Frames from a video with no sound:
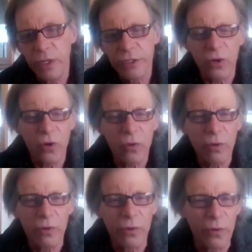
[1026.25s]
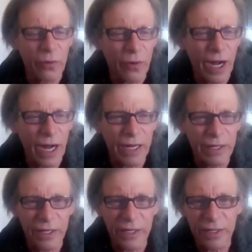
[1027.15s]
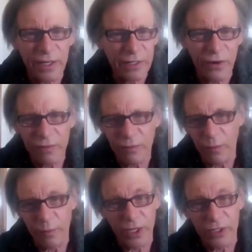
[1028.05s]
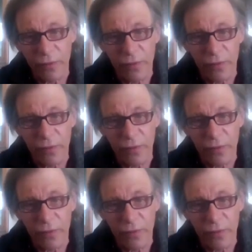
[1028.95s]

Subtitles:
So, because